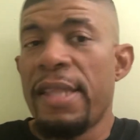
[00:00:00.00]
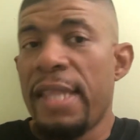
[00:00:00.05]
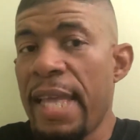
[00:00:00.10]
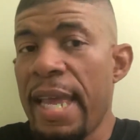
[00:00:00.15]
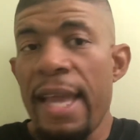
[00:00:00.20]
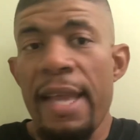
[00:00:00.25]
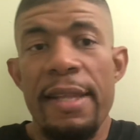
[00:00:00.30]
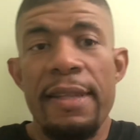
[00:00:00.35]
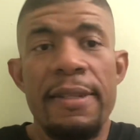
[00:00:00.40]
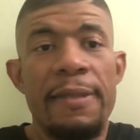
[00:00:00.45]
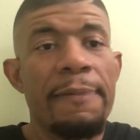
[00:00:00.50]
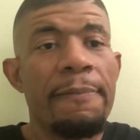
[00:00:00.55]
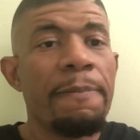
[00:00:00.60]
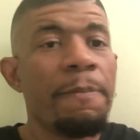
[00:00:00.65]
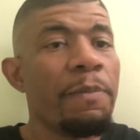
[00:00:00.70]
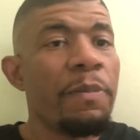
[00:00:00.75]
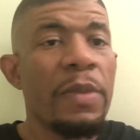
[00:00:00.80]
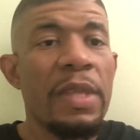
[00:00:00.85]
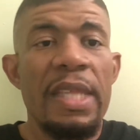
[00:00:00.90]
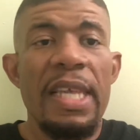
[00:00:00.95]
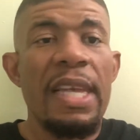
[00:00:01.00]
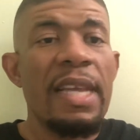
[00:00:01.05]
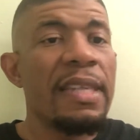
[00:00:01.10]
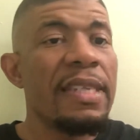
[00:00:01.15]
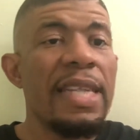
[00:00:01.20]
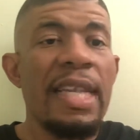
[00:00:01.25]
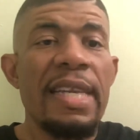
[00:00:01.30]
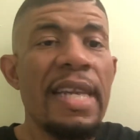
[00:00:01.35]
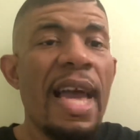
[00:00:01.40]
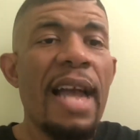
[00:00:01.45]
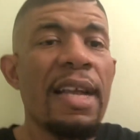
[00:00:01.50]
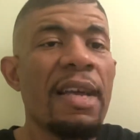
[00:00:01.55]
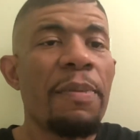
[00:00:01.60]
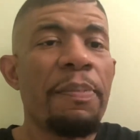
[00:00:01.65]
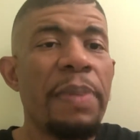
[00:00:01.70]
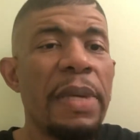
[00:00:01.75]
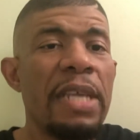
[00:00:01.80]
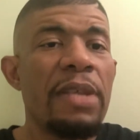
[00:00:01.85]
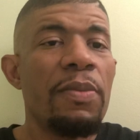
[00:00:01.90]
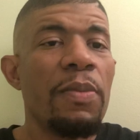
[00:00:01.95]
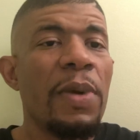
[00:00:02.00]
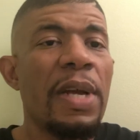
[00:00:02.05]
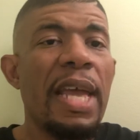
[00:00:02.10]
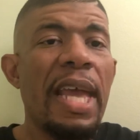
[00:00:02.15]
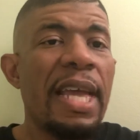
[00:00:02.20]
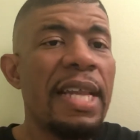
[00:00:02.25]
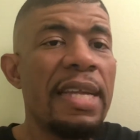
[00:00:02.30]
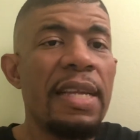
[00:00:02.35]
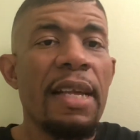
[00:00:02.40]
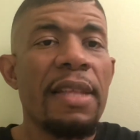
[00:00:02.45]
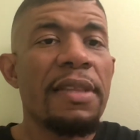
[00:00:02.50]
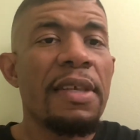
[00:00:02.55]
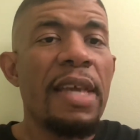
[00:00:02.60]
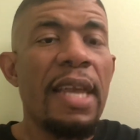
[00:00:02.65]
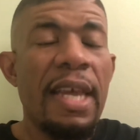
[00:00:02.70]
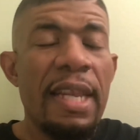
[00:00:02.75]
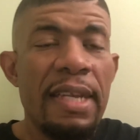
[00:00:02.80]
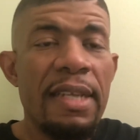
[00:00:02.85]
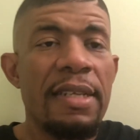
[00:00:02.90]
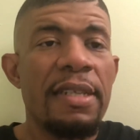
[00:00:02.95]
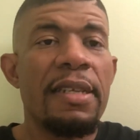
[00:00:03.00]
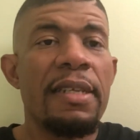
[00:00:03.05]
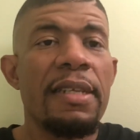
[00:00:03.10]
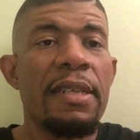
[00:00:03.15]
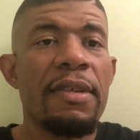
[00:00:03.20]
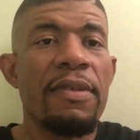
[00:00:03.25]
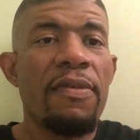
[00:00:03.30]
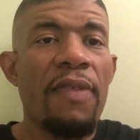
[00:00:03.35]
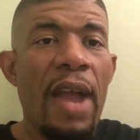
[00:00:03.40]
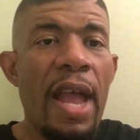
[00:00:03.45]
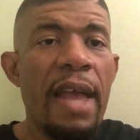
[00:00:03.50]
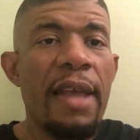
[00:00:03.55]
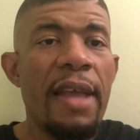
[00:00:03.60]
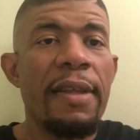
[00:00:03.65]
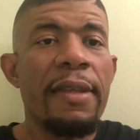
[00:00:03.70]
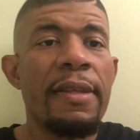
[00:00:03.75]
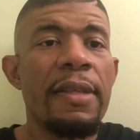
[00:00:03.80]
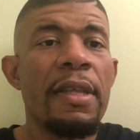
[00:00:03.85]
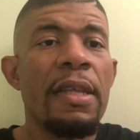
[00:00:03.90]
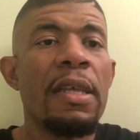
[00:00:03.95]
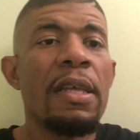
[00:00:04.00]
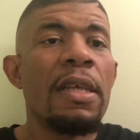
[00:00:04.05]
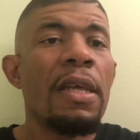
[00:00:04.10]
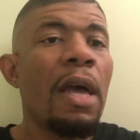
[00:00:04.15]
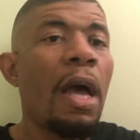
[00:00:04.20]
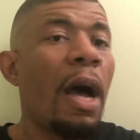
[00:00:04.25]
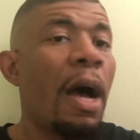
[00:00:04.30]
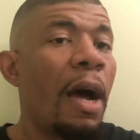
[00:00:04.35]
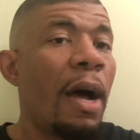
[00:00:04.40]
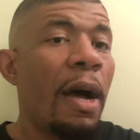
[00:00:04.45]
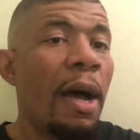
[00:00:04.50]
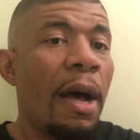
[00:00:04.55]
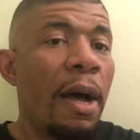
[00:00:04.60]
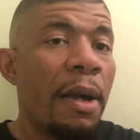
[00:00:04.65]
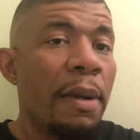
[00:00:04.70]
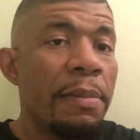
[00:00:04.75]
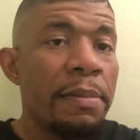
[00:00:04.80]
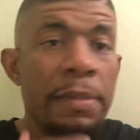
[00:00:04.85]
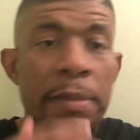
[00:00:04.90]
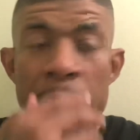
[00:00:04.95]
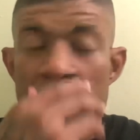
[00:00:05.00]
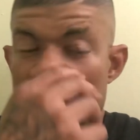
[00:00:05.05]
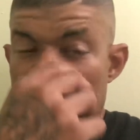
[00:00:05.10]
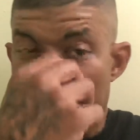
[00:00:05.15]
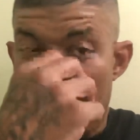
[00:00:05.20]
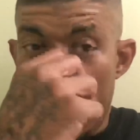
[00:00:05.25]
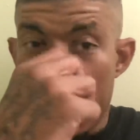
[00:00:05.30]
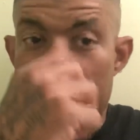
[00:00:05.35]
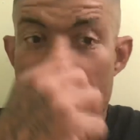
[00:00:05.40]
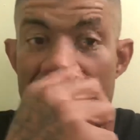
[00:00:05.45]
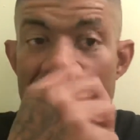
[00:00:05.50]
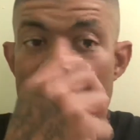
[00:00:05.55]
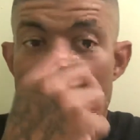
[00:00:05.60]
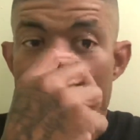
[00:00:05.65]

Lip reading: that they're not competing with any other entity. Right? Dana